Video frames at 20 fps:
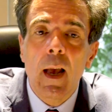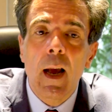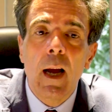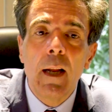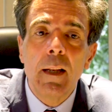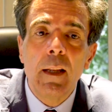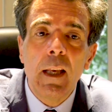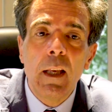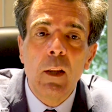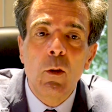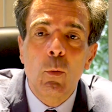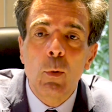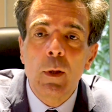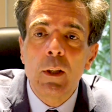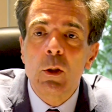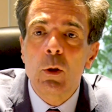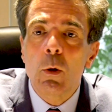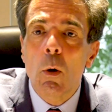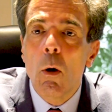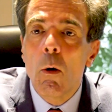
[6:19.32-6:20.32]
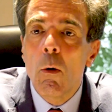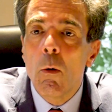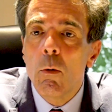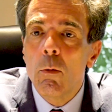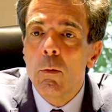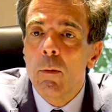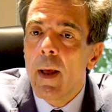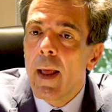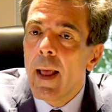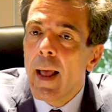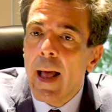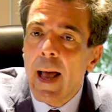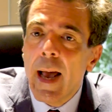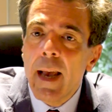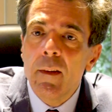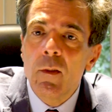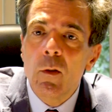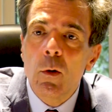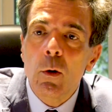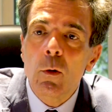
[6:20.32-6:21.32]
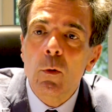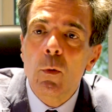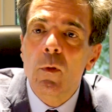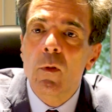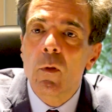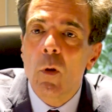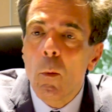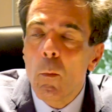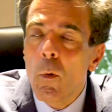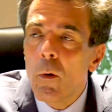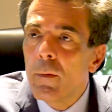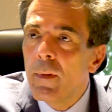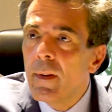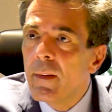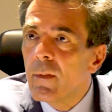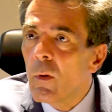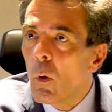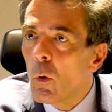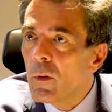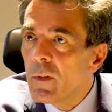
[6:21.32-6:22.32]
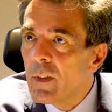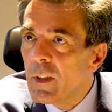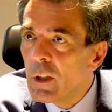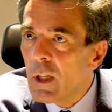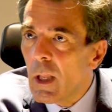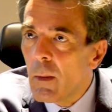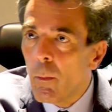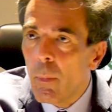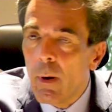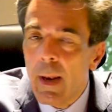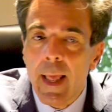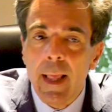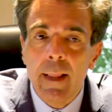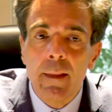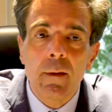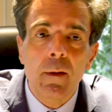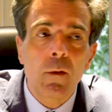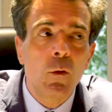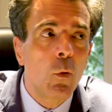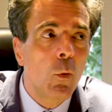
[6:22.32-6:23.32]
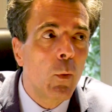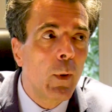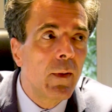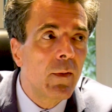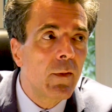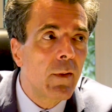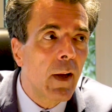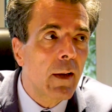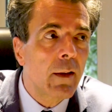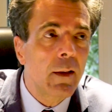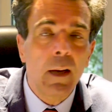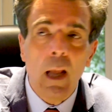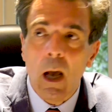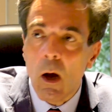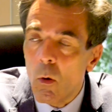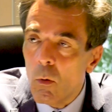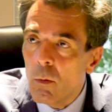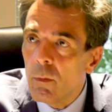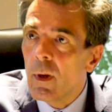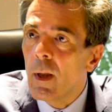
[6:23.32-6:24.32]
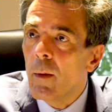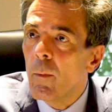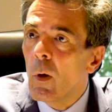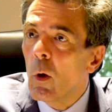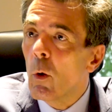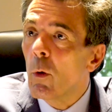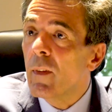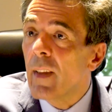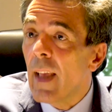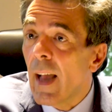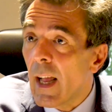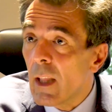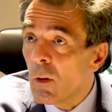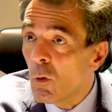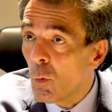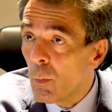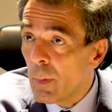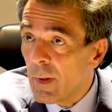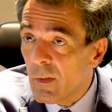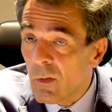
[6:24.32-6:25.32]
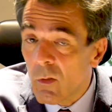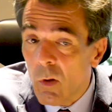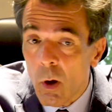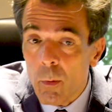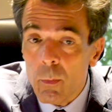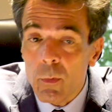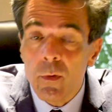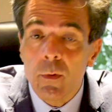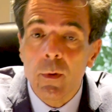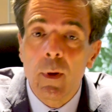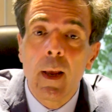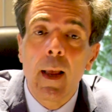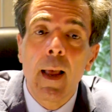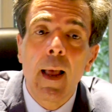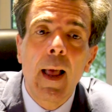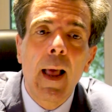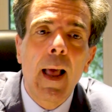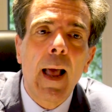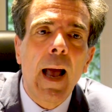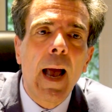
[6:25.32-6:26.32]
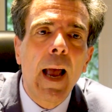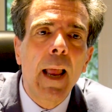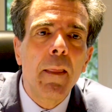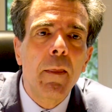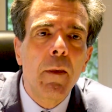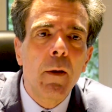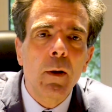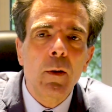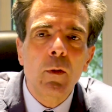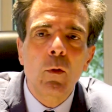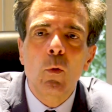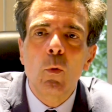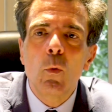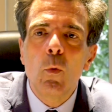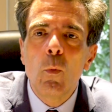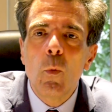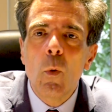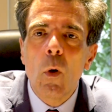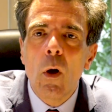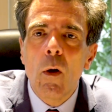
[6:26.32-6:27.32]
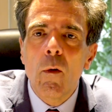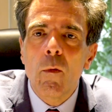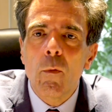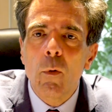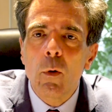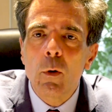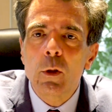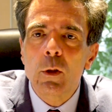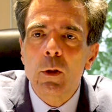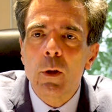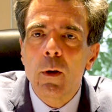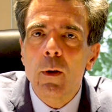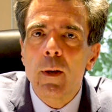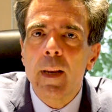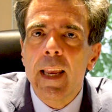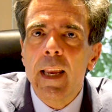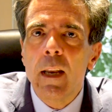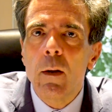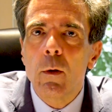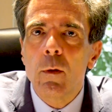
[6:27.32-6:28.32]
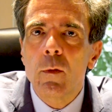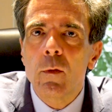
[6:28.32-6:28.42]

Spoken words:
and it will allow either to some of these oxygen plants to restart now, because they had to be stopped, either to function in a